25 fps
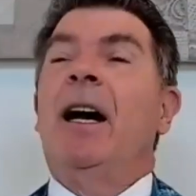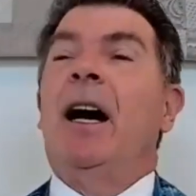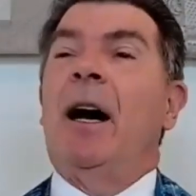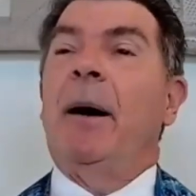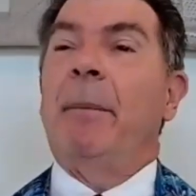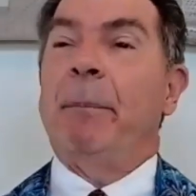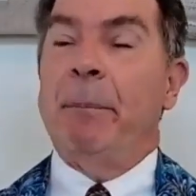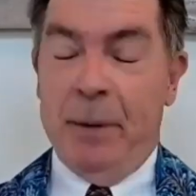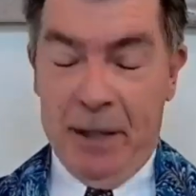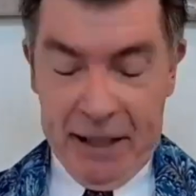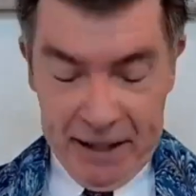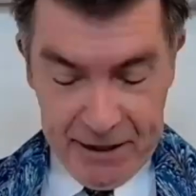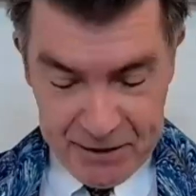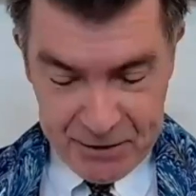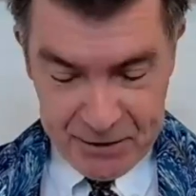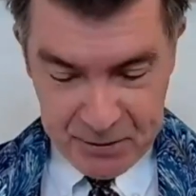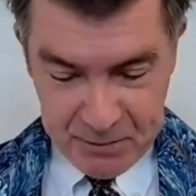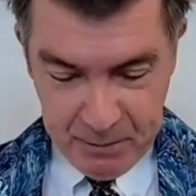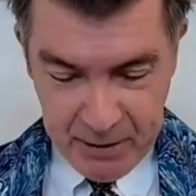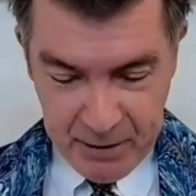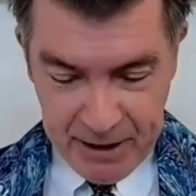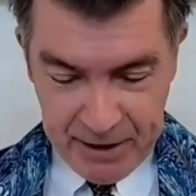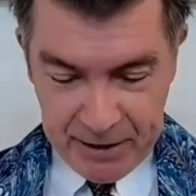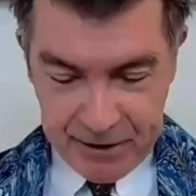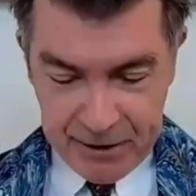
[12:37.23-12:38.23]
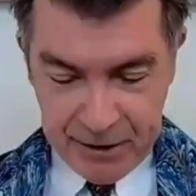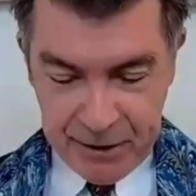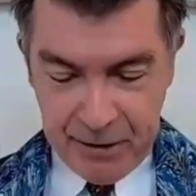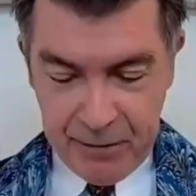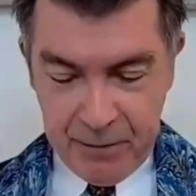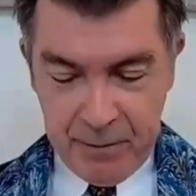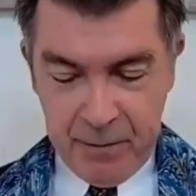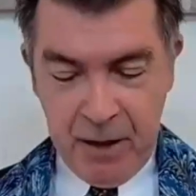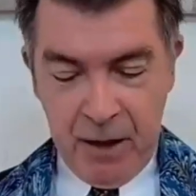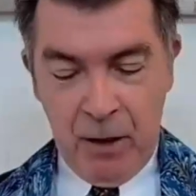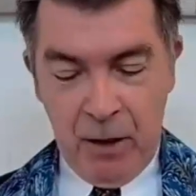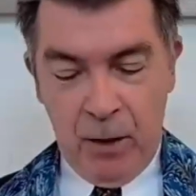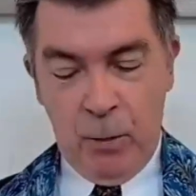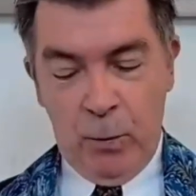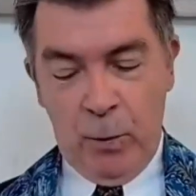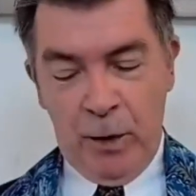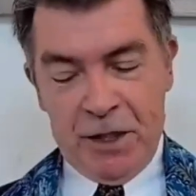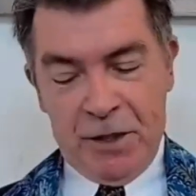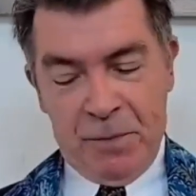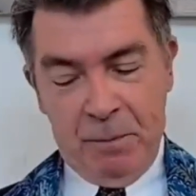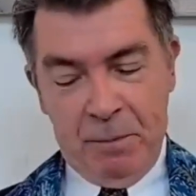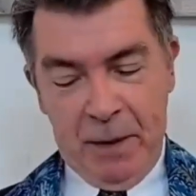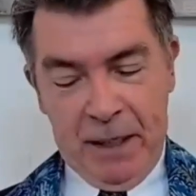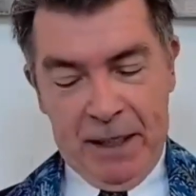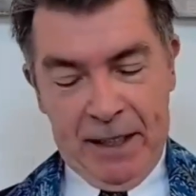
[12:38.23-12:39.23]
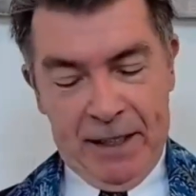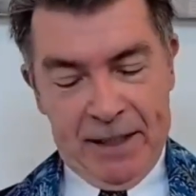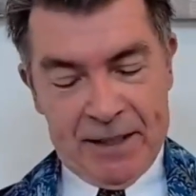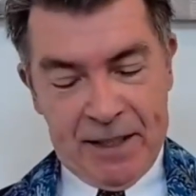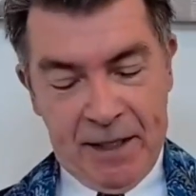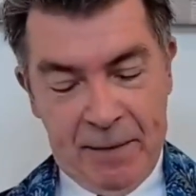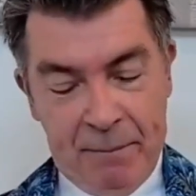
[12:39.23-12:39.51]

a peacemaker, which means